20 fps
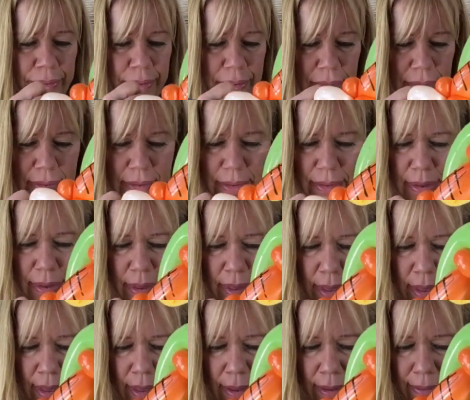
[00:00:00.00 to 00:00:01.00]

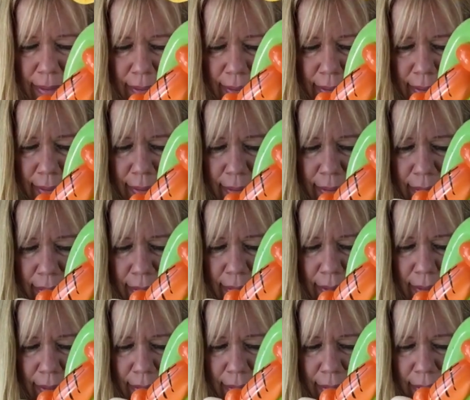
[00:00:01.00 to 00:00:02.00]

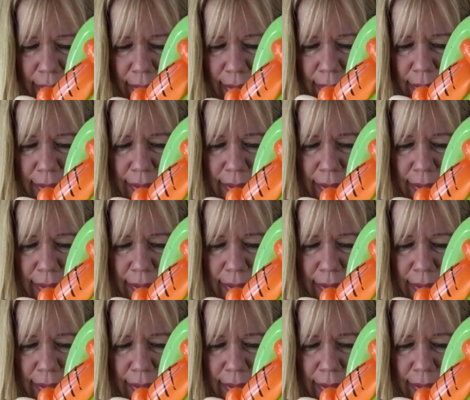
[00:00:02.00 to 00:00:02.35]
[no speech]